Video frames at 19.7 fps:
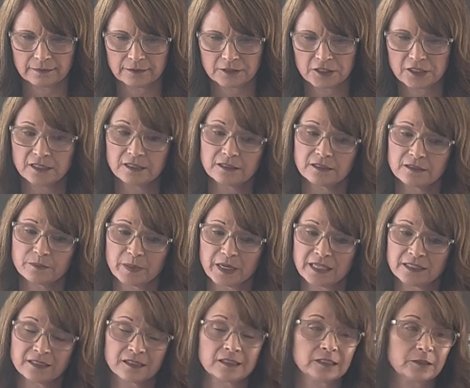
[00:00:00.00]
Jesus
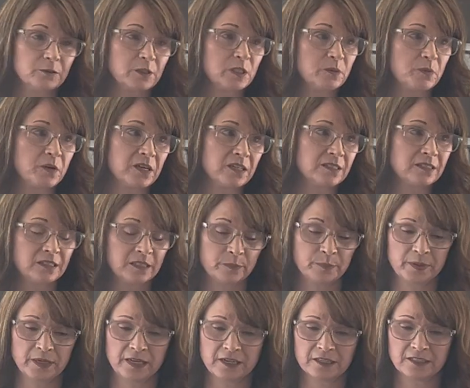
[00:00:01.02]
basically responds to
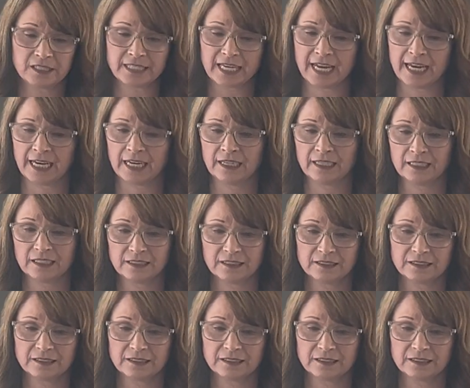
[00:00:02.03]
Peter saying,